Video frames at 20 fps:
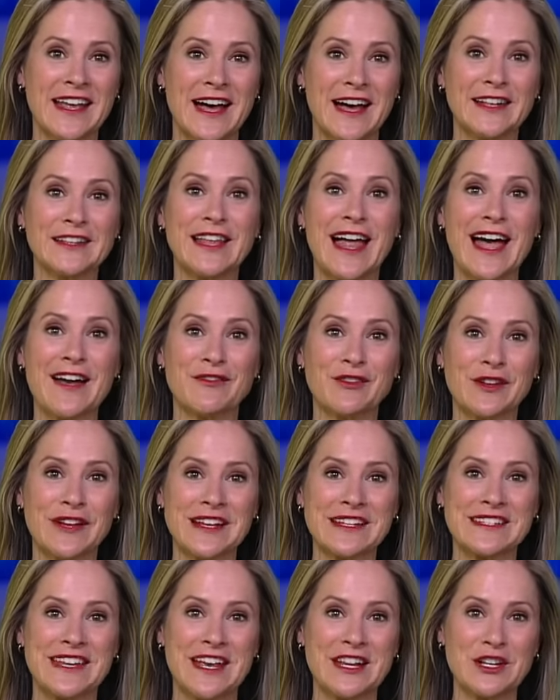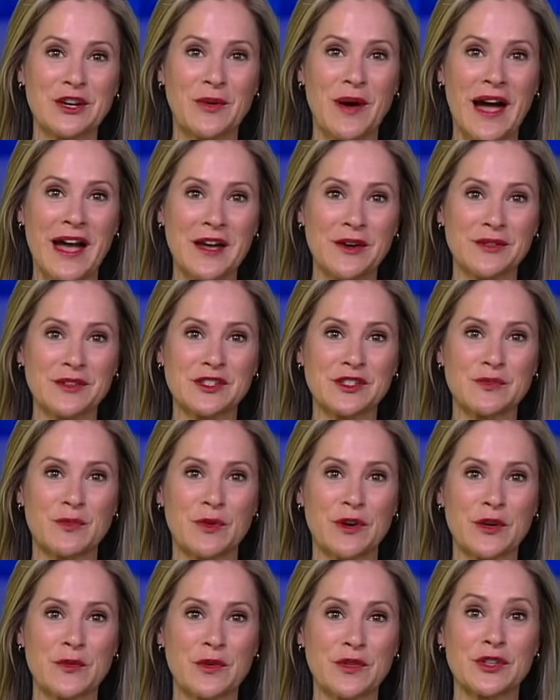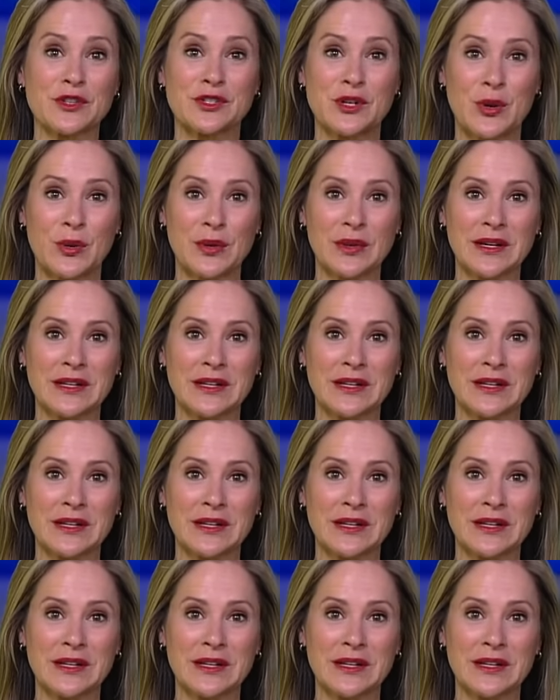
A live look at Dayton, Ohio this morning where the total